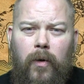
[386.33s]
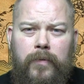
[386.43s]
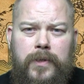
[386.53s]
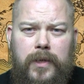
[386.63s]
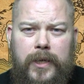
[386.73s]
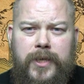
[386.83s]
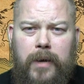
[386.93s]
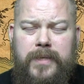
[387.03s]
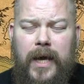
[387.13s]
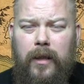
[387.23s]
Obviously
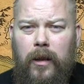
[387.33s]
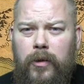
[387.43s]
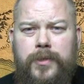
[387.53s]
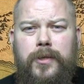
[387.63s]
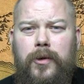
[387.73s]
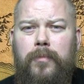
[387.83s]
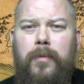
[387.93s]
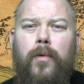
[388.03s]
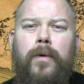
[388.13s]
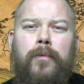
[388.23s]
James had a lot to do,
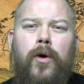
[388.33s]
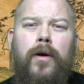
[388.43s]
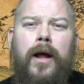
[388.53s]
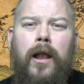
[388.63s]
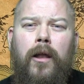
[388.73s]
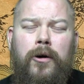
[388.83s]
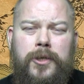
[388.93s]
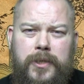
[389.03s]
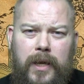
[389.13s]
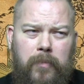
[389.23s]
but we were a
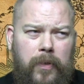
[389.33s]
larger team.